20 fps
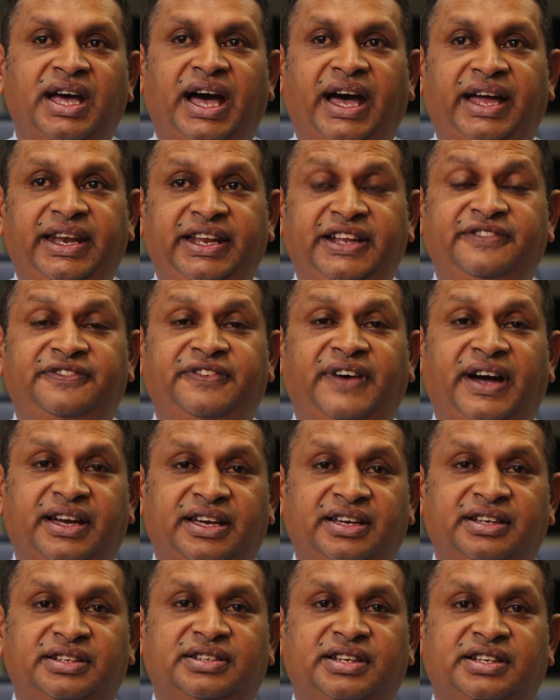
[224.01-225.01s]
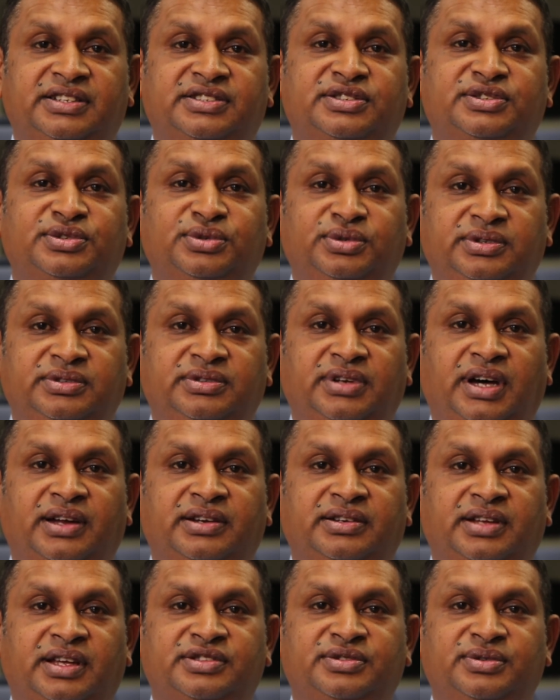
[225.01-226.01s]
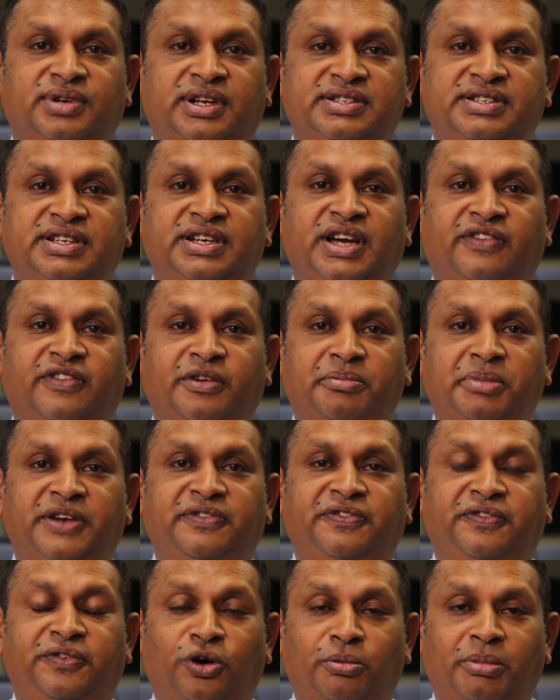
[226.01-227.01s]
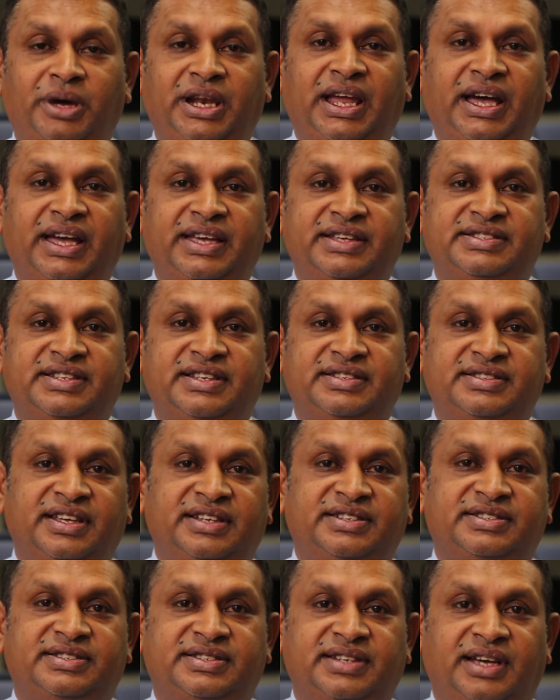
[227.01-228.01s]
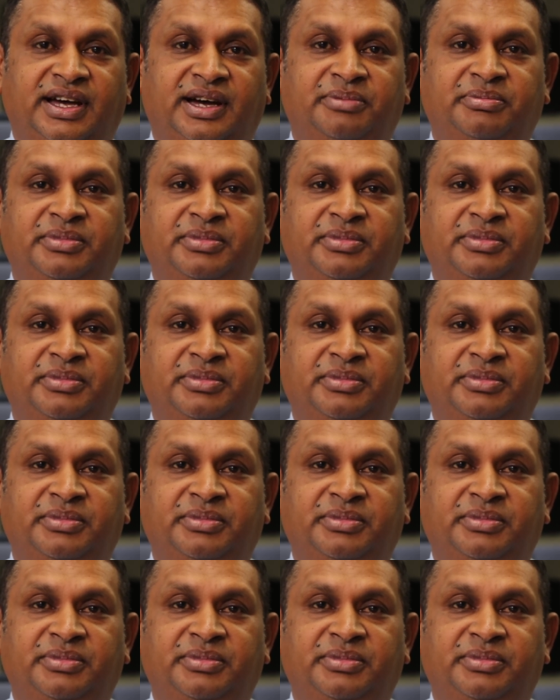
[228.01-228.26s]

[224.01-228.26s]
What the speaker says: And in fact, as soon as the government formalizes its